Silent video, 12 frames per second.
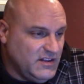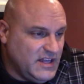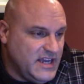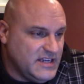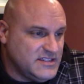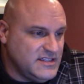
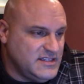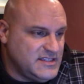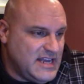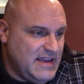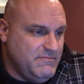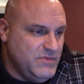like since
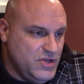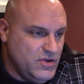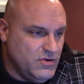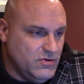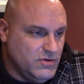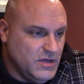I'm
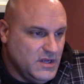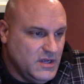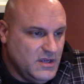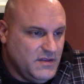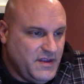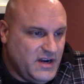new,
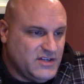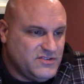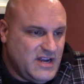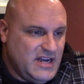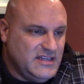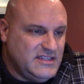they are
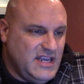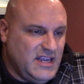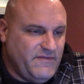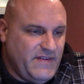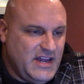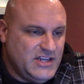trying to take
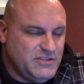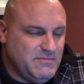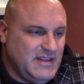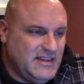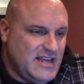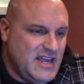advantage of
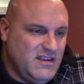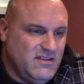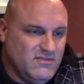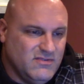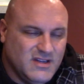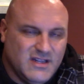me. Thank
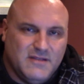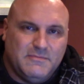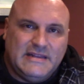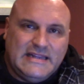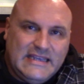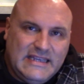you.
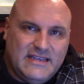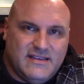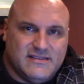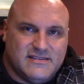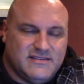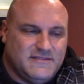
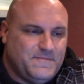Please,